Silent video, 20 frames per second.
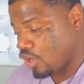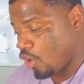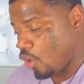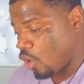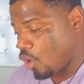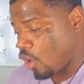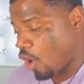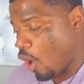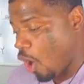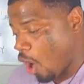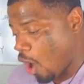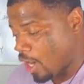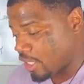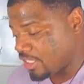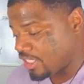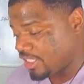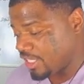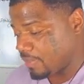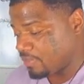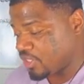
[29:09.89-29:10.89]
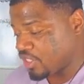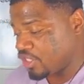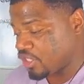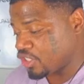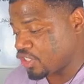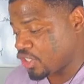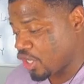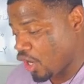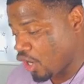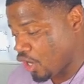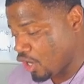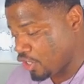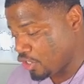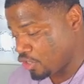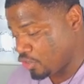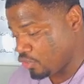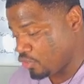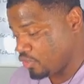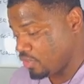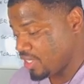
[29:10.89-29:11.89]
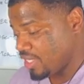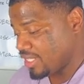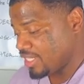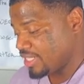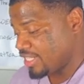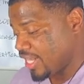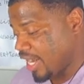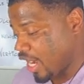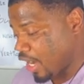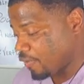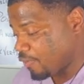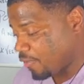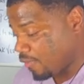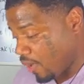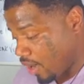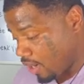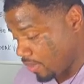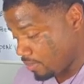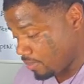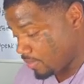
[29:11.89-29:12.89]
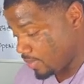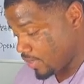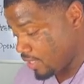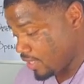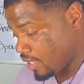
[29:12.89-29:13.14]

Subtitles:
or hardships deter you therefrom,